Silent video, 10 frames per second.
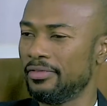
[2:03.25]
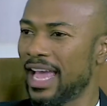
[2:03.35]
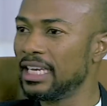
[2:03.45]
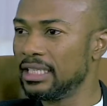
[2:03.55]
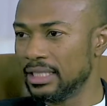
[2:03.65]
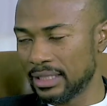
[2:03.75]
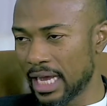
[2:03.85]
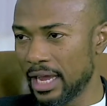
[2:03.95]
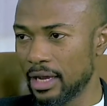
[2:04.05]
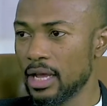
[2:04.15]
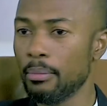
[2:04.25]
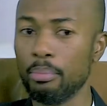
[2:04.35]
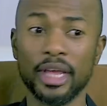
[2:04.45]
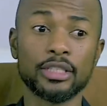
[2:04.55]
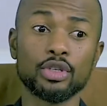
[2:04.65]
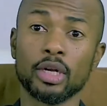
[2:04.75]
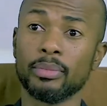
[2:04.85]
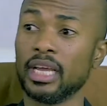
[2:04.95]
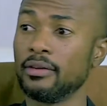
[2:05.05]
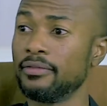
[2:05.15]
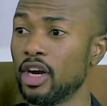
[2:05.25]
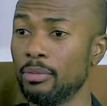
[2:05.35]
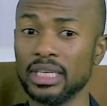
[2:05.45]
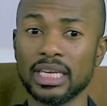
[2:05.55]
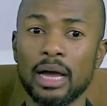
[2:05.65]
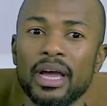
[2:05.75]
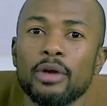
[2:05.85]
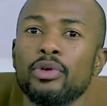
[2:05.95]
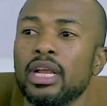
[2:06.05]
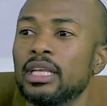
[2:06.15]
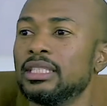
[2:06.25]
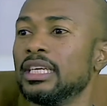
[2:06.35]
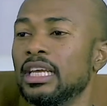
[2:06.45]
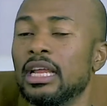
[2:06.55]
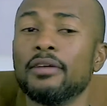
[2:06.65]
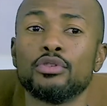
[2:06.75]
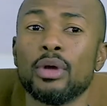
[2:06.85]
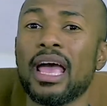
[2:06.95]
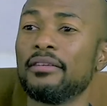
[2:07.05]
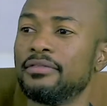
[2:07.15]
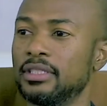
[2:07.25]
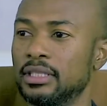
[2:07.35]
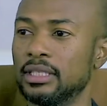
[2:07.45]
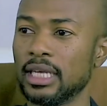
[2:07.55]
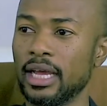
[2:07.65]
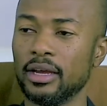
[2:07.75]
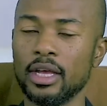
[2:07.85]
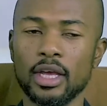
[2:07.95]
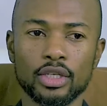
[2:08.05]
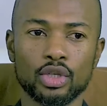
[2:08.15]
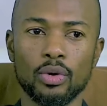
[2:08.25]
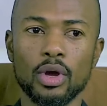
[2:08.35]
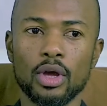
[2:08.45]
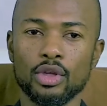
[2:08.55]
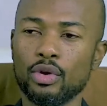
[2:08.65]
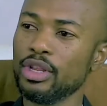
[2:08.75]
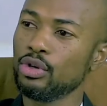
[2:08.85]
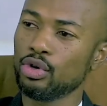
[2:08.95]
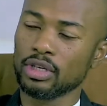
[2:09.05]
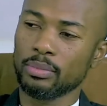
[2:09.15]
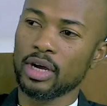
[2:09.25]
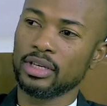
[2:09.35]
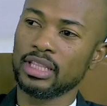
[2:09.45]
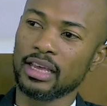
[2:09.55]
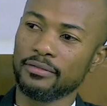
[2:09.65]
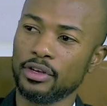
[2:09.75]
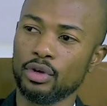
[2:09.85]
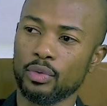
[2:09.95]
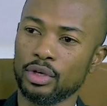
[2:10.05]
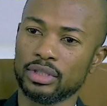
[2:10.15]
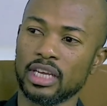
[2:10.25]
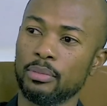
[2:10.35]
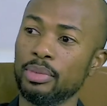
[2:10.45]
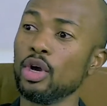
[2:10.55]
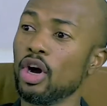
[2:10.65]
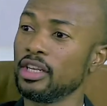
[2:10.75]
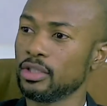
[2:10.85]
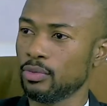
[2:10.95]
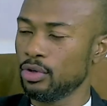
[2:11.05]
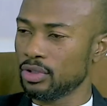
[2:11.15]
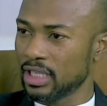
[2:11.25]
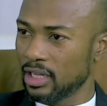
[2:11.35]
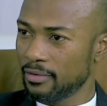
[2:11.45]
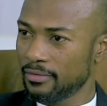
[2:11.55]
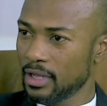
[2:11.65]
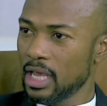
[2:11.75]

a valid desire based on my environment? Am I realistic enough to have this desire? So, you know, when you talked about in that video where you said, be honest with yourself,